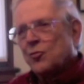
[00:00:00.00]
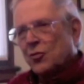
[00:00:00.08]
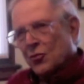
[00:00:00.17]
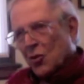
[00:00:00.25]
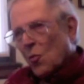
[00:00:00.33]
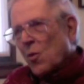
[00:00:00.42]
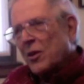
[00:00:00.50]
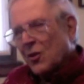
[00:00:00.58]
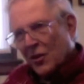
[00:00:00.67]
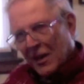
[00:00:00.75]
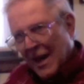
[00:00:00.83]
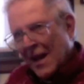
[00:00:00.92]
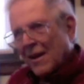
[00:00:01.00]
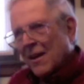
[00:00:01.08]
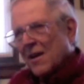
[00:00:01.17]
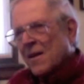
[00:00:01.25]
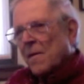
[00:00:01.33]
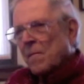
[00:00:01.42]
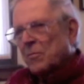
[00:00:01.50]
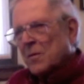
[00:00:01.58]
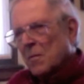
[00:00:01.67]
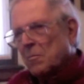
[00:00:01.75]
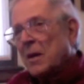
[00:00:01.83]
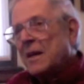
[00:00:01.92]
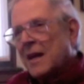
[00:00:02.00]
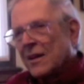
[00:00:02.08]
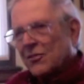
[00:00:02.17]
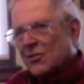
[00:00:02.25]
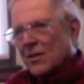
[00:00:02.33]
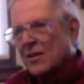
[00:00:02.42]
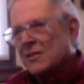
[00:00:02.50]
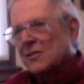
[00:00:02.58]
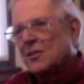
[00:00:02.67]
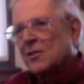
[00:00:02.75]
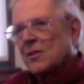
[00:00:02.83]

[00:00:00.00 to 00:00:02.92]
So we could get big guest stars, you